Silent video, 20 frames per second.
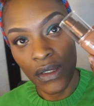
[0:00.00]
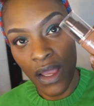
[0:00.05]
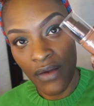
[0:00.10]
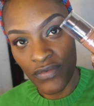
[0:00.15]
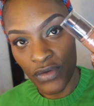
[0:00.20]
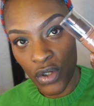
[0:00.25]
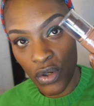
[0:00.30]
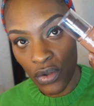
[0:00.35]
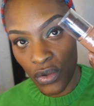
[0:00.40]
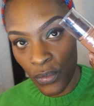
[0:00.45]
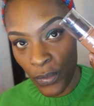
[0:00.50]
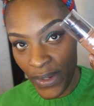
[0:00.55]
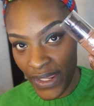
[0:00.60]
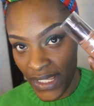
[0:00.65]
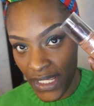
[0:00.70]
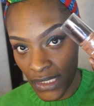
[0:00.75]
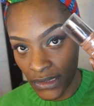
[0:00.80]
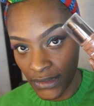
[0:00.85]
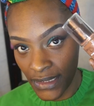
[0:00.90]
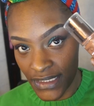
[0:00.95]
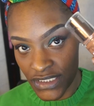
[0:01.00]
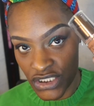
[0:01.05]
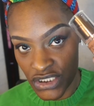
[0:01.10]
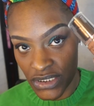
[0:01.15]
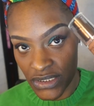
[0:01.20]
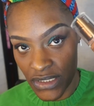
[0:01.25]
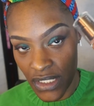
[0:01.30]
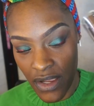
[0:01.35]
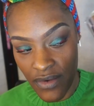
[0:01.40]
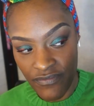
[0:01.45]
CoverGirl Queen
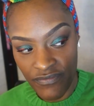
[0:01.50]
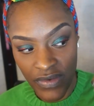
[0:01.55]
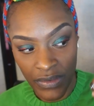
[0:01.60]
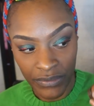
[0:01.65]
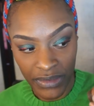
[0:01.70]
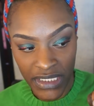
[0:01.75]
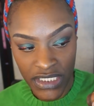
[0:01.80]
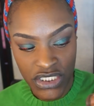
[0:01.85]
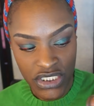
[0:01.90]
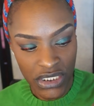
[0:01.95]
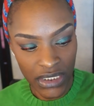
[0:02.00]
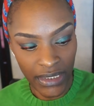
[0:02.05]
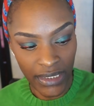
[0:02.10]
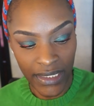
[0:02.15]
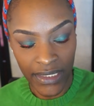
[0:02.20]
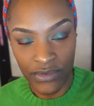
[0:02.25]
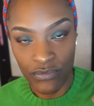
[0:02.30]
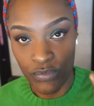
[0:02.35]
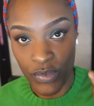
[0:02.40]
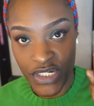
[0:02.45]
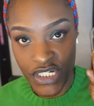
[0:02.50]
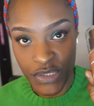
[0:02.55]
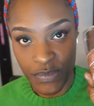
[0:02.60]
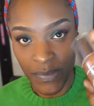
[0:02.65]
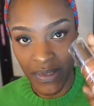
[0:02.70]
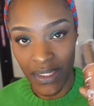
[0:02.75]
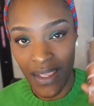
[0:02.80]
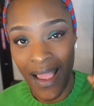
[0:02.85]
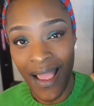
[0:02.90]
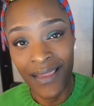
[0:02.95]
Collection foundation in Rich
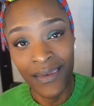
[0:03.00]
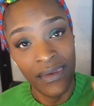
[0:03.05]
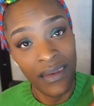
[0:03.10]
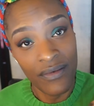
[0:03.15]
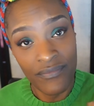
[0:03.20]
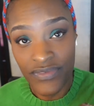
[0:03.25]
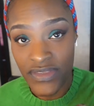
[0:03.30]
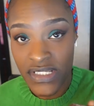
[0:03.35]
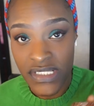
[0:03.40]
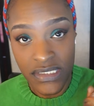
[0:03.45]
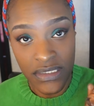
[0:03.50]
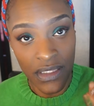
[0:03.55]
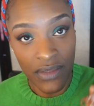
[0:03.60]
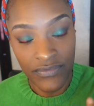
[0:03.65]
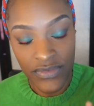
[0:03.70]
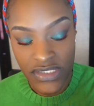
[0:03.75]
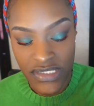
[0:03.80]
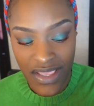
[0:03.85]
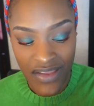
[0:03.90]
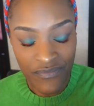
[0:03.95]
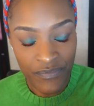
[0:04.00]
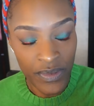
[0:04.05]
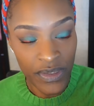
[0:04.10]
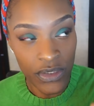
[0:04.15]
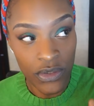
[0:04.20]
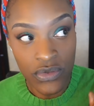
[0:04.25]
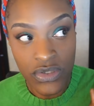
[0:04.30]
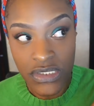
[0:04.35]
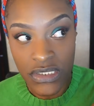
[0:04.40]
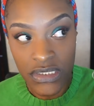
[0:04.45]
Mink. I love this, love this. I've
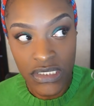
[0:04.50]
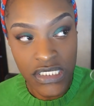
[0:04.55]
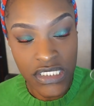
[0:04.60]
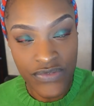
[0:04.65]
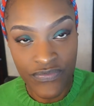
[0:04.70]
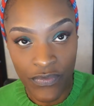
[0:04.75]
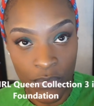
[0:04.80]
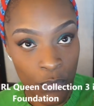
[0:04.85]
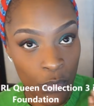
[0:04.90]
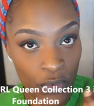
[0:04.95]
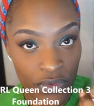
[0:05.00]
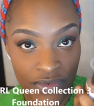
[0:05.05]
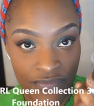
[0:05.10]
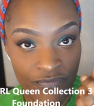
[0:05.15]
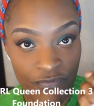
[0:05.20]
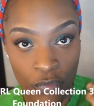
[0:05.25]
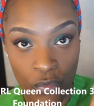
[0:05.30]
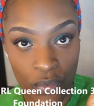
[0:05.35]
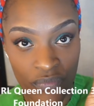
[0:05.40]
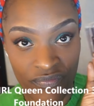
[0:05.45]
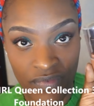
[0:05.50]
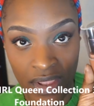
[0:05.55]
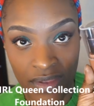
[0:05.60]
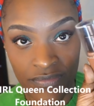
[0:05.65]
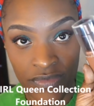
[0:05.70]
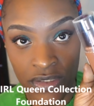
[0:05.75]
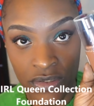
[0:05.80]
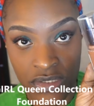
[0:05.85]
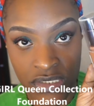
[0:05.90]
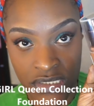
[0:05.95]
been using this for more than four or
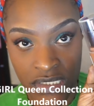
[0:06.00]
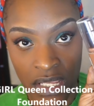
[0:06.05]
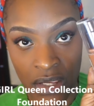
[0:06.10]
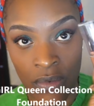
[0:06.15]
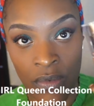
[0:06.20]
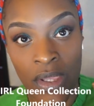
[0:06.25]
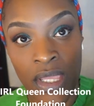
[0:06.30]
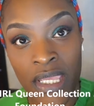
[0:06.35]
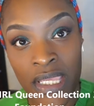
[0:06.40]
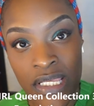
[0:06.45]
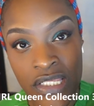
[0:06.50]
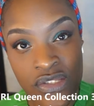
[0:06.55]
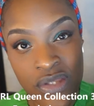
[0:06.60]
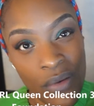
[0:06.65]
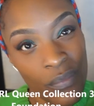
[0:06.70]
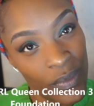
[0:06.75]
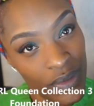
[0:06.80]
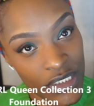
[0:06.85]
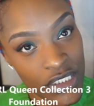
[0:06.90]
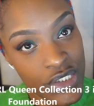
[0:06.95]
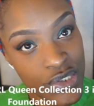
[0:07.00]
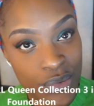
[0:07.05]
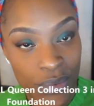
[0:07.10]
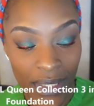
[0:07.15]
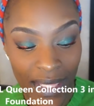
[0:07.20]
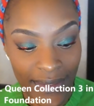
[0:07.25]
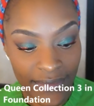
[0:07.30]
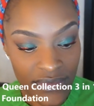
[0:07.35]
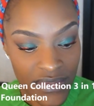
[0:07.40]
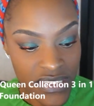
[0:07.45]
five years now. So I really do
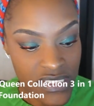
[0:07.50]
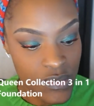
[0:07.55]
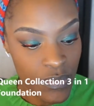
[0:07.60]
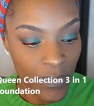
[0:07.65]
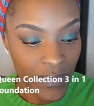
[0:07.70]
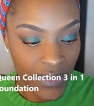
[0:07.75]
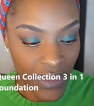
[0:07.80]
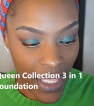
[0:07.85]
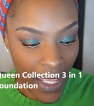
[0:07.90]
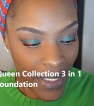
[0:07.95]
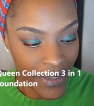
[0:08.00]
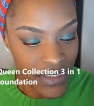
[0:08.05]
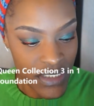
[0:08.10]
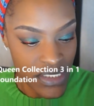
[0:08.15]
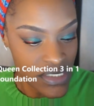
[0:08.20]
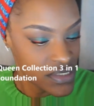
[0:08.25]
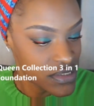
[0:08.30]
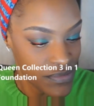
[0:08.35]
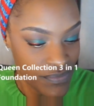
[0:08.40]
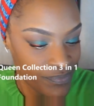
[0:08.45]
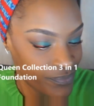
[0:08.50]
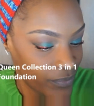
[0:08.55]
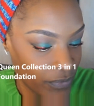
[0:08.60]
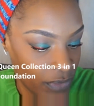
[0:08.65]
like this when I just,